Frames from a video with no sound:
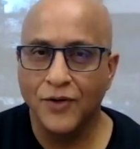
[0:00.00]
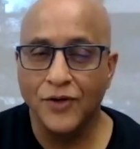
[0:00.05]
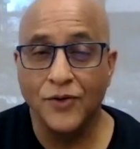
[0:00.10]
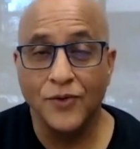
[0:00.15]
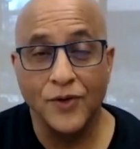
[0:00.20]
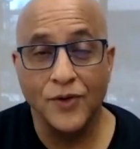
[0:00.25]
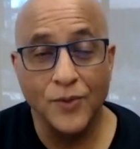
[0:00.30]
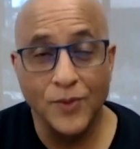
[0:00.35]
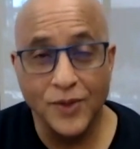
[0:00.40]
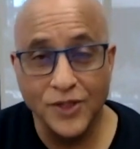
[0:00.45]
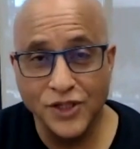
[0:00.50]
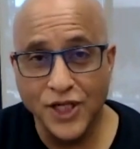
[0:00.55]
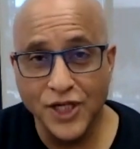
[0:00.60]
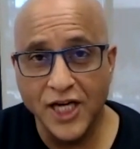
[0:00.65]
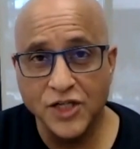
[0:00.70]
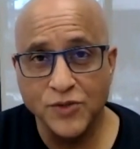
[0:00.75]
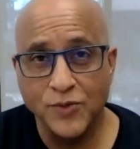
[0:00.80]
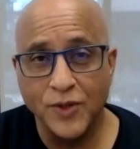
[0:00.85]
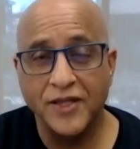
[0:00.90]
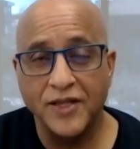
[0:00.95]
you. You will
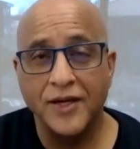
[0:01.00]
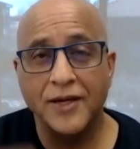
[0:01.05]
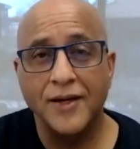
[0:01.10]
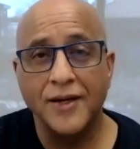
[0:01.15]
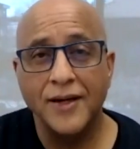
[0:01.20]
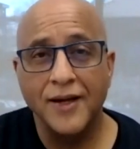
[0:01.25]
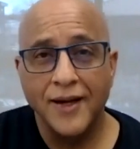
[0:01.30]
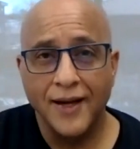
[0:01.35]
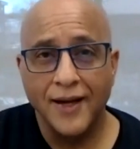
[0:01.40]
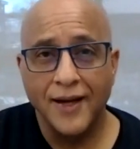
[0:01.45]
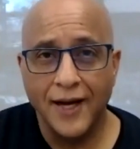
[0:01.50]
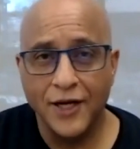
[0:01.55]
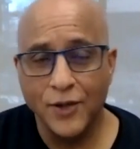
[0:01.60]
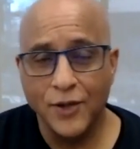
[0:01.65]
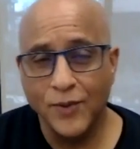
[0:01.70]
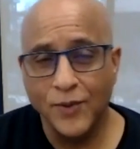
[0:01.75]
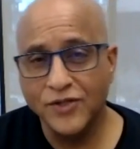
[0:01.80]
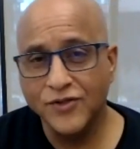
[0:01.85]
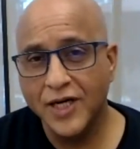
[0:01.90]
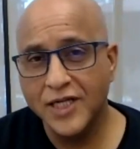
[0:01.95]
change within, and you
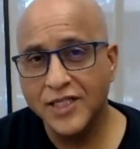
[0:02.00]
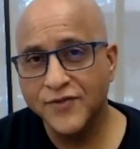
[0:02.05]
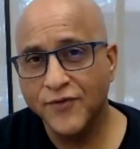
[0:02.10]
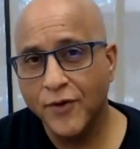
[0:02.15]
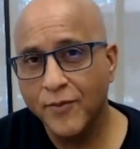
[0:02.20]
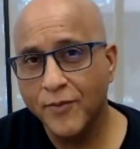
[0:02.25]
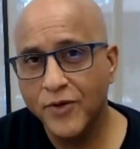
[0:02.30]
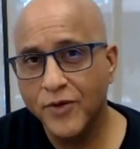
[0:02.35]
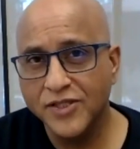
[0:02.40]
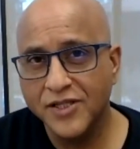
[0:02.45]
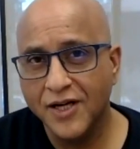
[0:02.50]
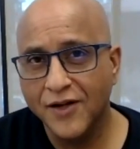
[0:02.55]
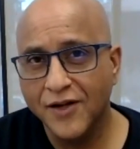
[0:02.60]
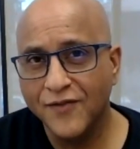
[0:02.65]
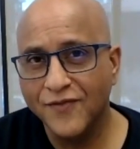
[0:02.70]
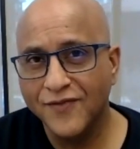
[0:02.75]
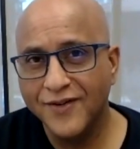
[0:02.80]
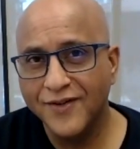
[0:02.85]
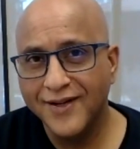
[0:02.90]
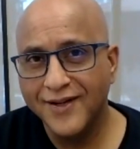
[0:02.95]
will transform
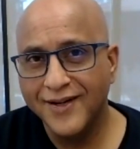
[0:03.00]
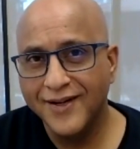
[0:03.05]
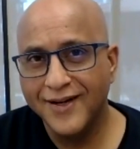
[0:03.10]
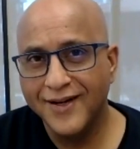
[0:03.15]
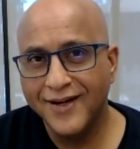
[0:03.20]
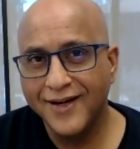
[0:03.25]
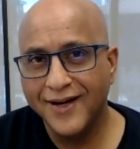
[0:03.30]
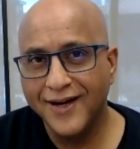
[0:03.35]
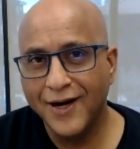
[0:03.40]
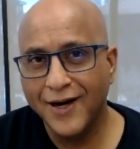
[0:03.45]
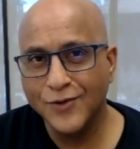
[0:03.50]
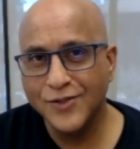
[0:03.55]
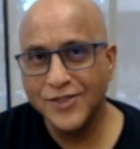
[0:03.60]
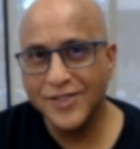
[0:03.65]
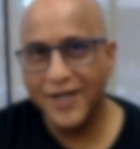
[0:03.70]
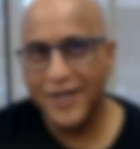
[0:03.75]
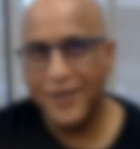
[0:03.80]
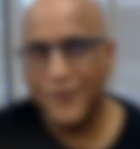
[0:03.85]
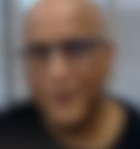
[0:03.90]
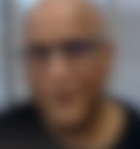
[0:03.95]
yourself
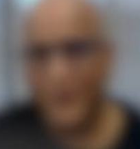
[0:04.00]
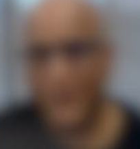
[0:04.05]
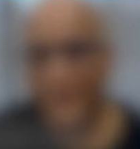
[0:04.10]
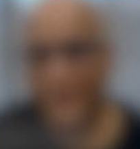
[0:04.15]
outside of you.